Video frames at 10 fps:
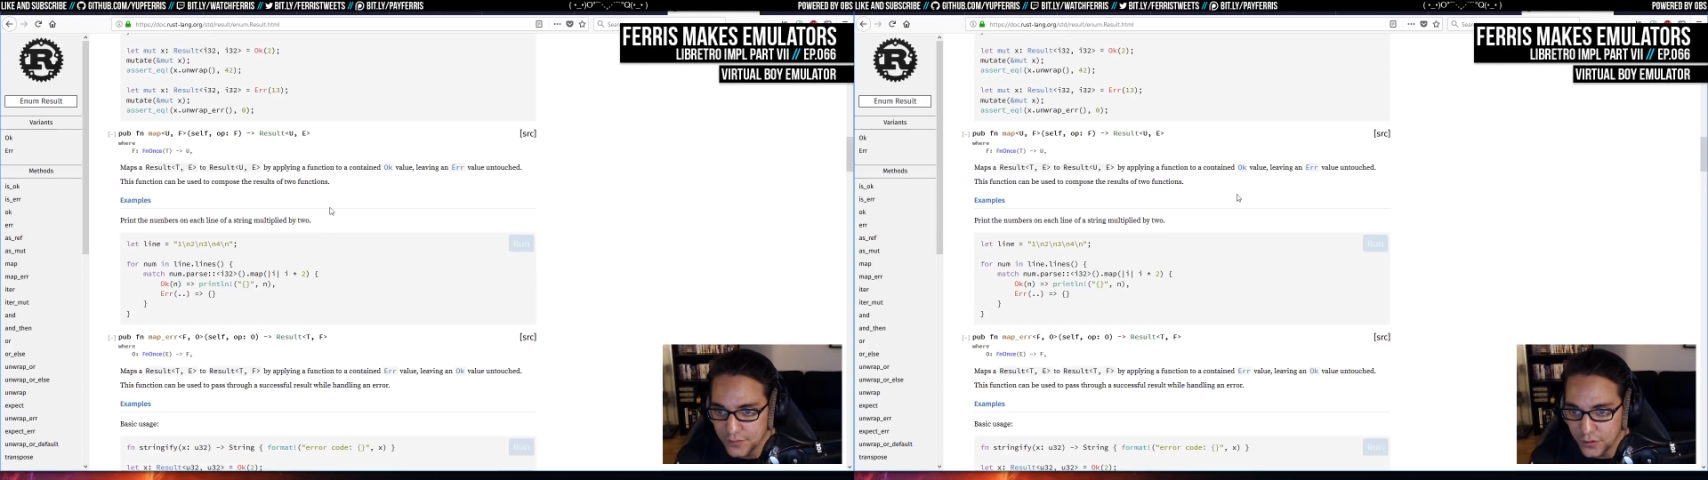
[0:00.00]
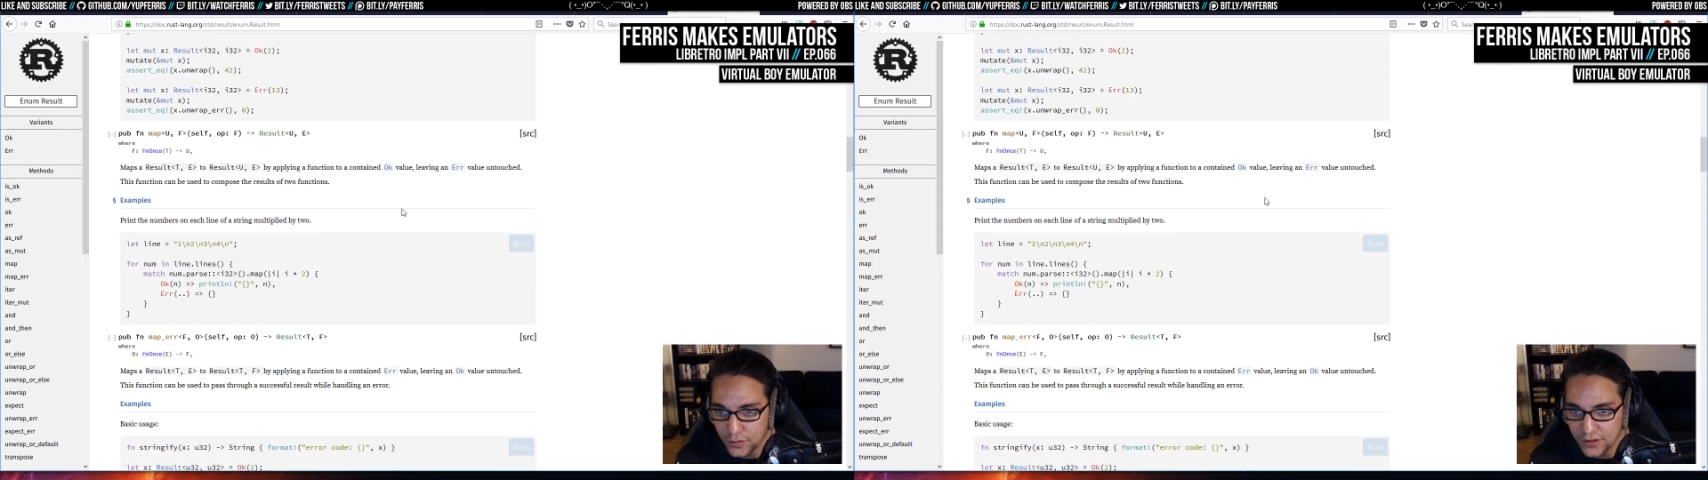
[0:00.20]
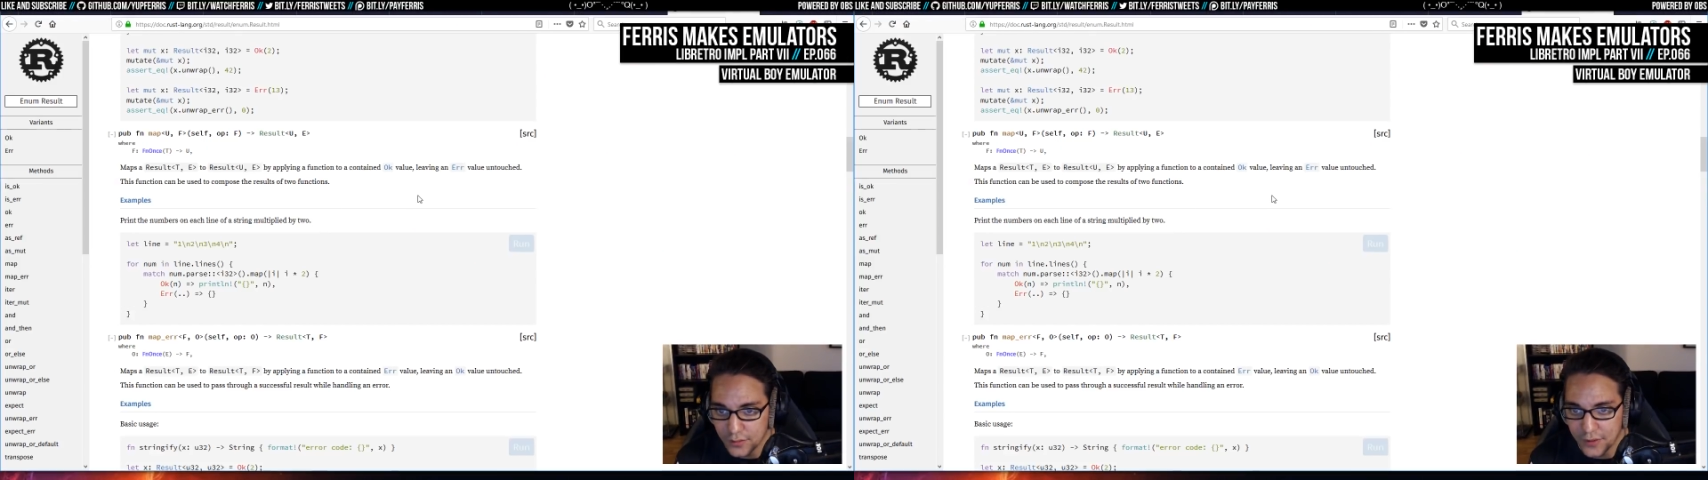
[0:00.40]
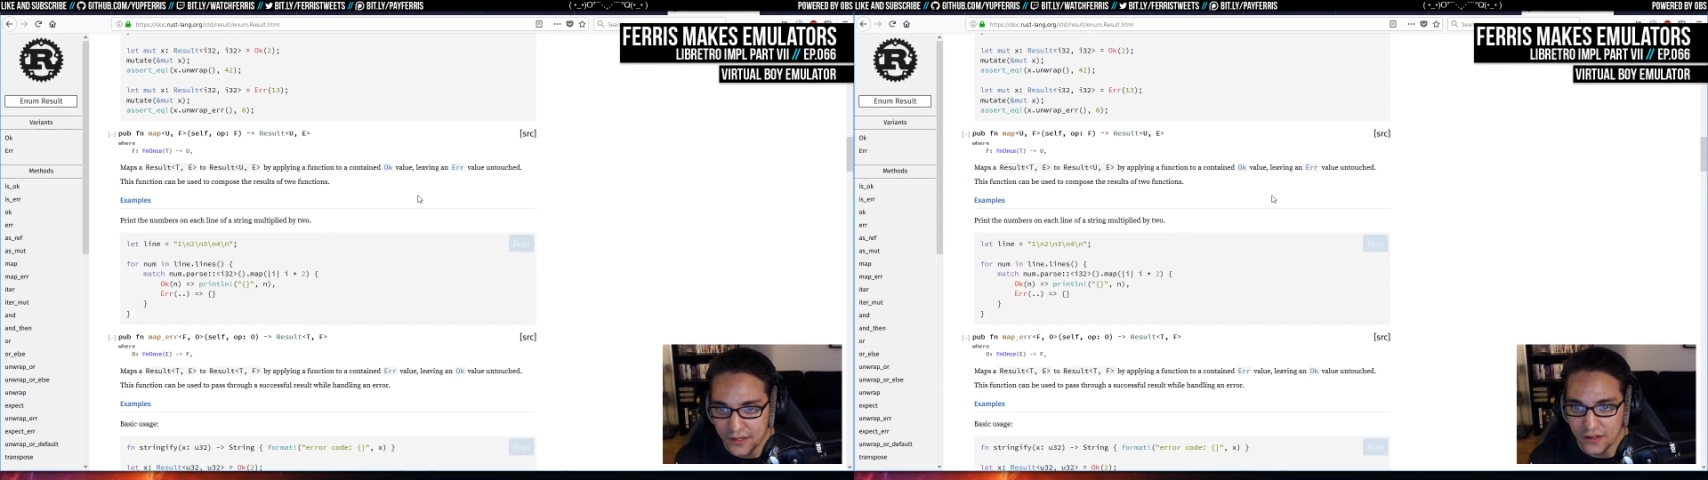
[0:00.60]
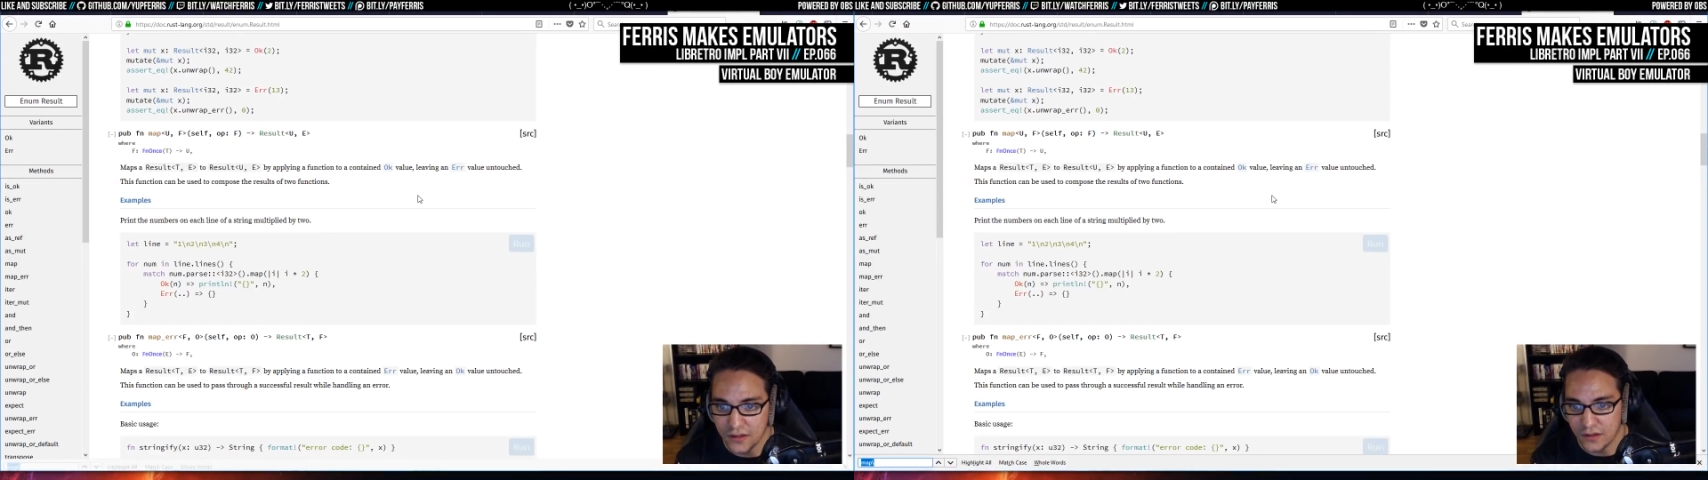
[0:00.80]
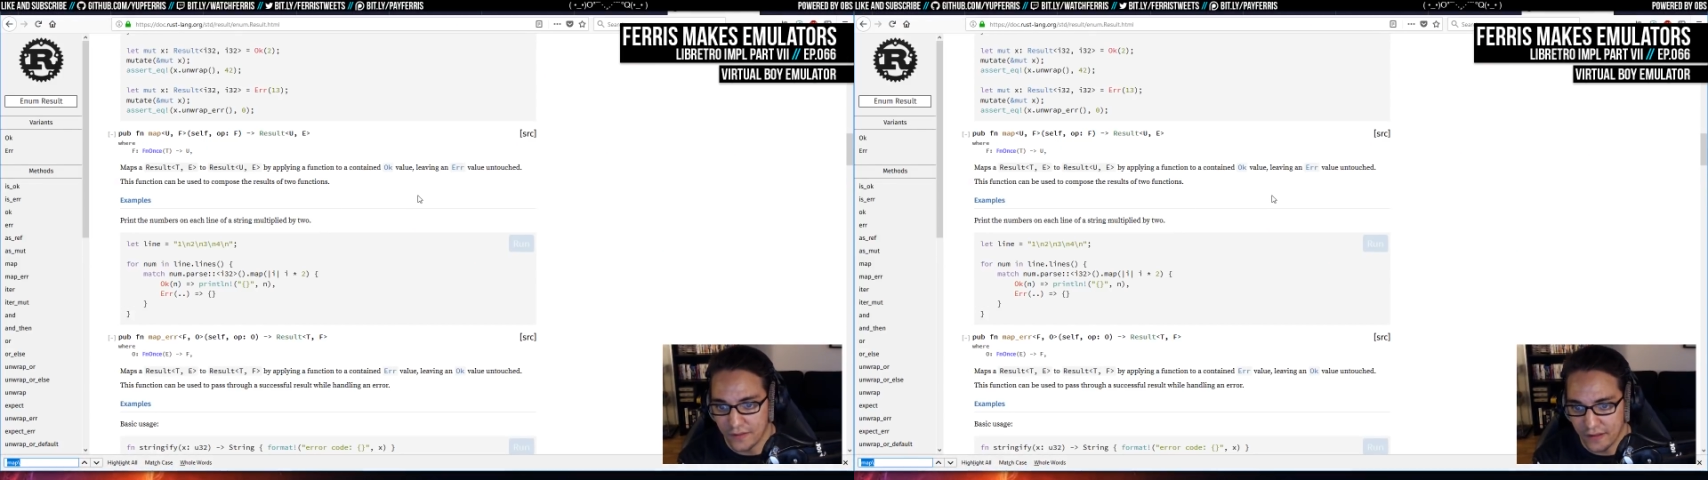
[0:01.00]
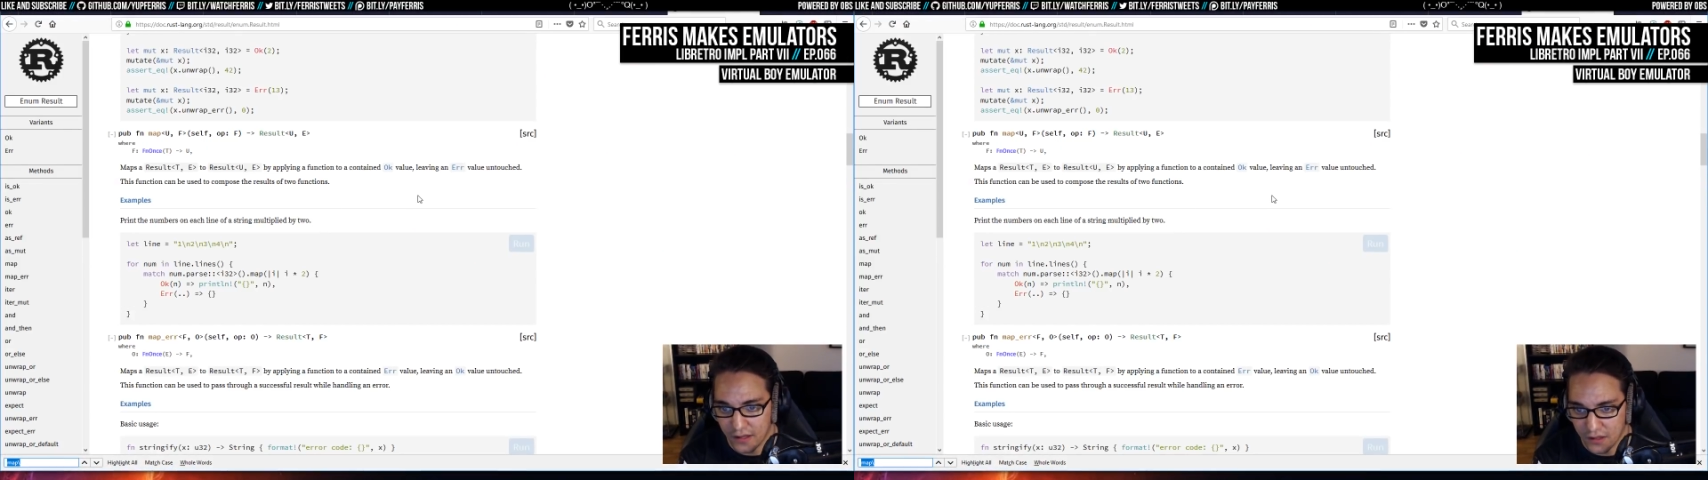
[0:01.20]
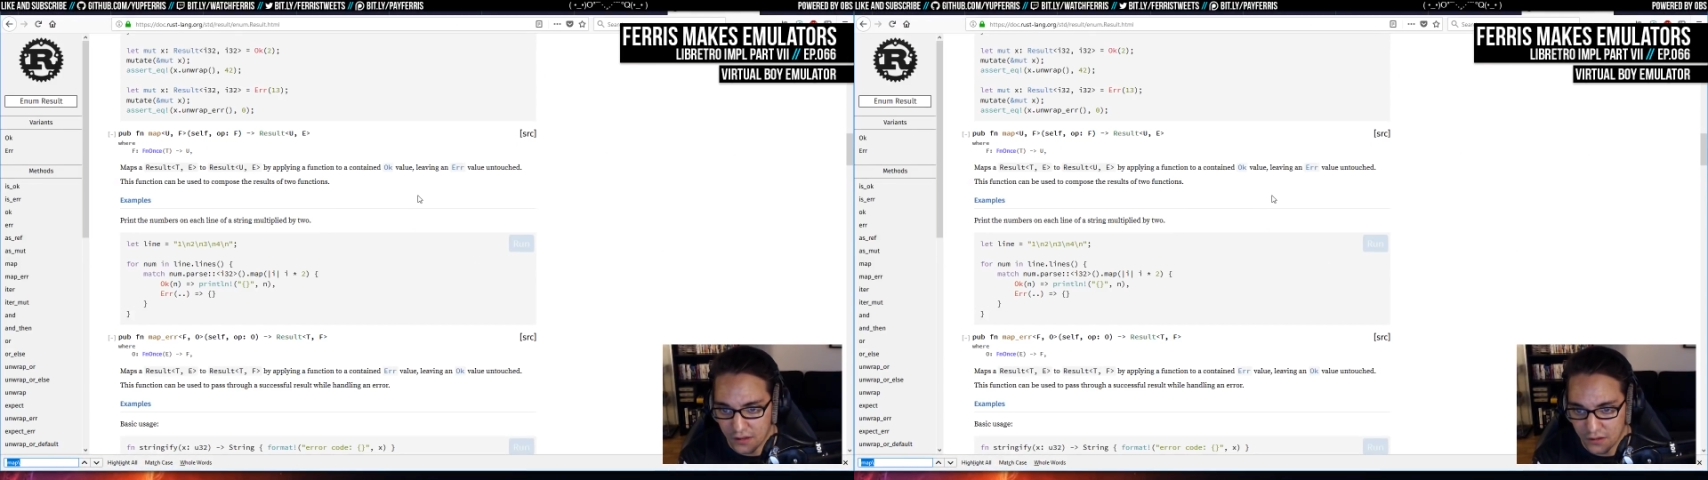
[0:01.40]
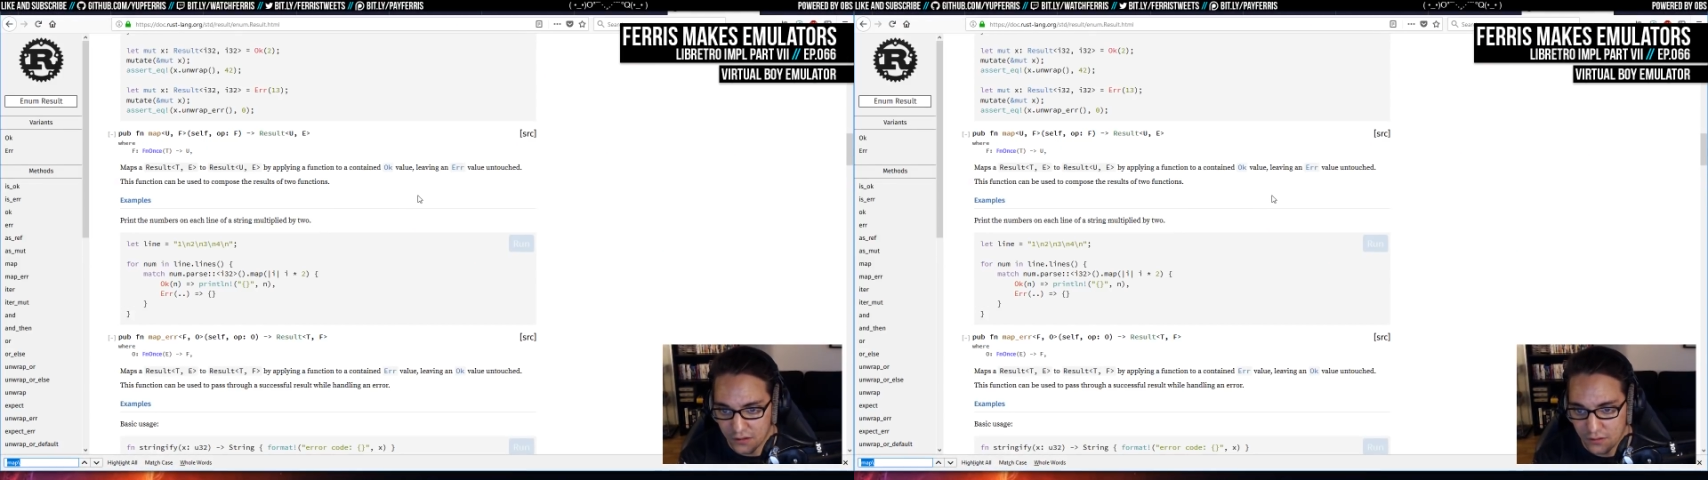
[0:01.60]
should be order independent, and then